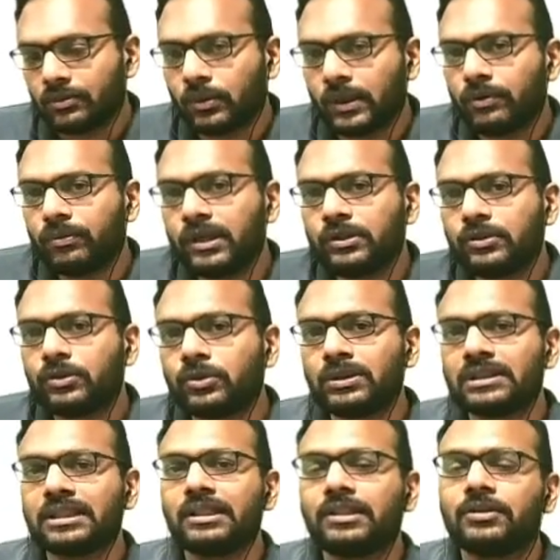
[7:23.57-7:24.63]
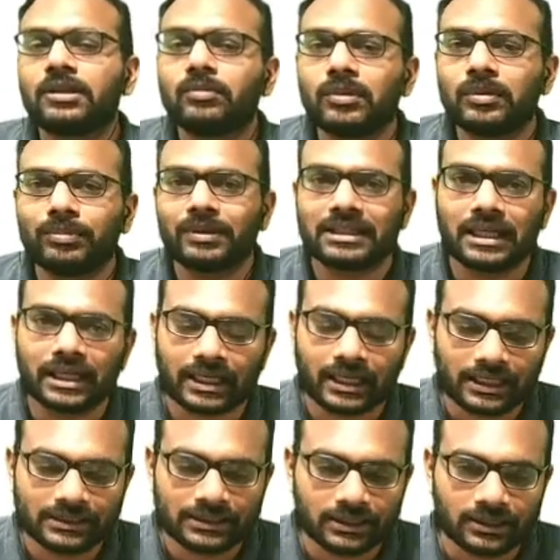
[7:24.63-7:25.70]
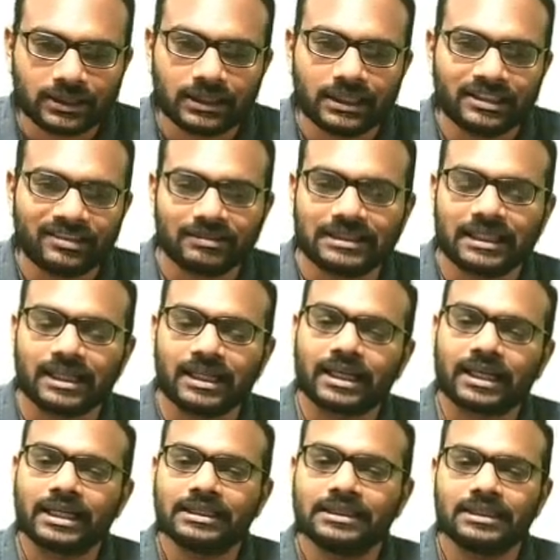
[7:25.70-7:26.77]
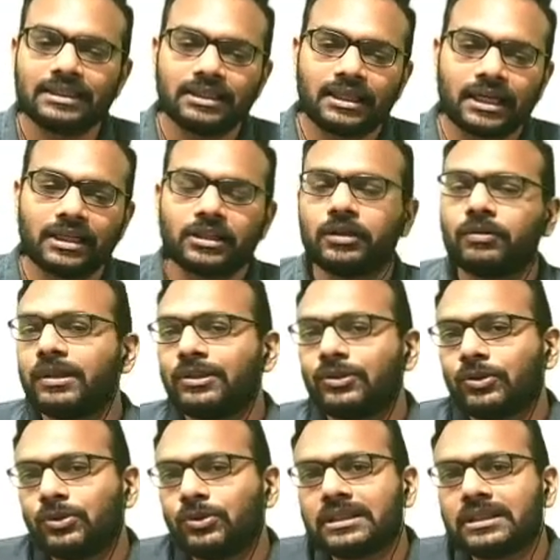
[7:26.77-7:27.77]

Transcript: one way to do is that you remember the Lagrangian, relativistic Lagrangian. Another way to do is